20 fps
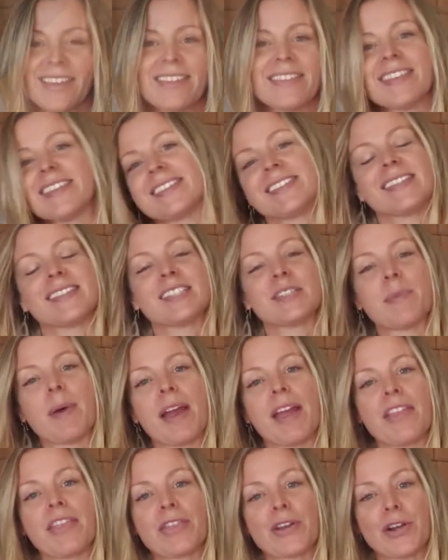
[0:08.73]
This is
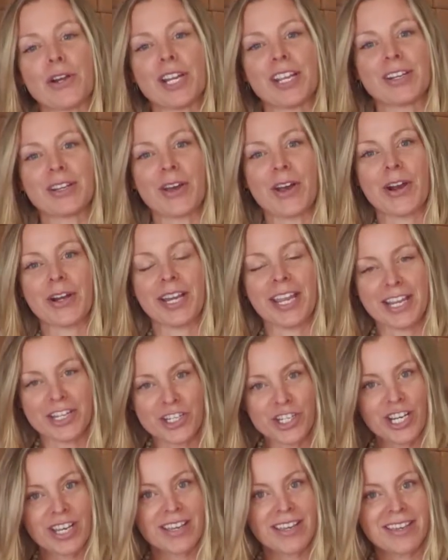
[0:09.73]
my third
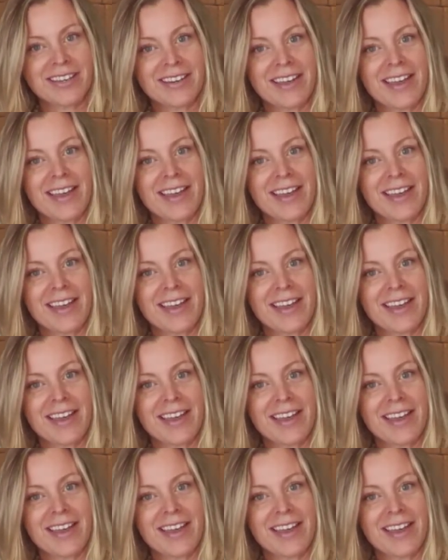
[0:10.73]
incarnation